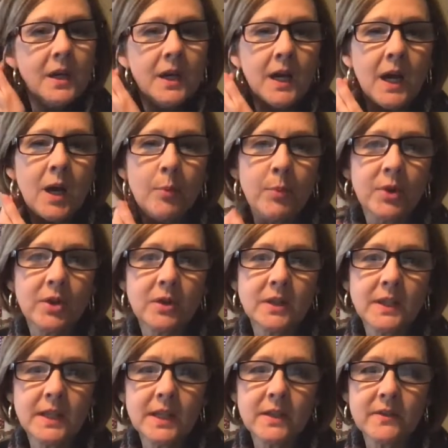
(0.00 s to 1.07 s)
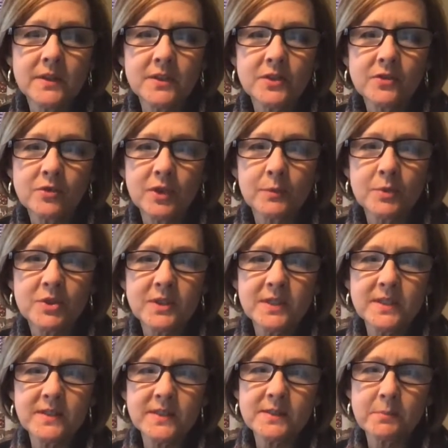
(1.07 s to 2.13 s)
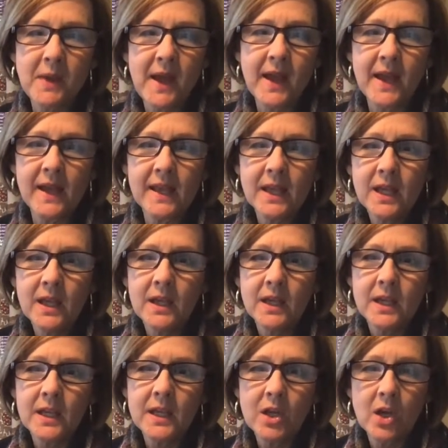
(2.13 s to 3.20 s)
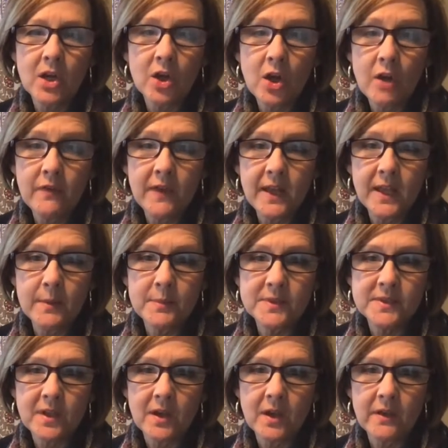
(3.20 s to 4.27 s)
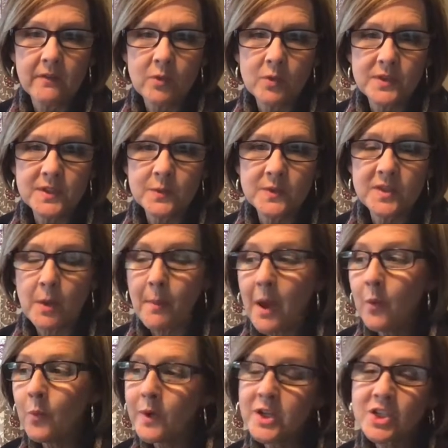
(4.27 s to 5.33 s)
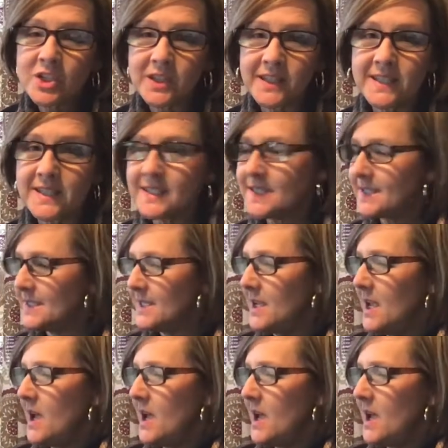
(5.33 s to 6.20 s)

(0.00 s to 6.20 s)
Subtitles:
I'll put a link in the description to this bag. He got it off of Amazon. Of course, it was on my wish list.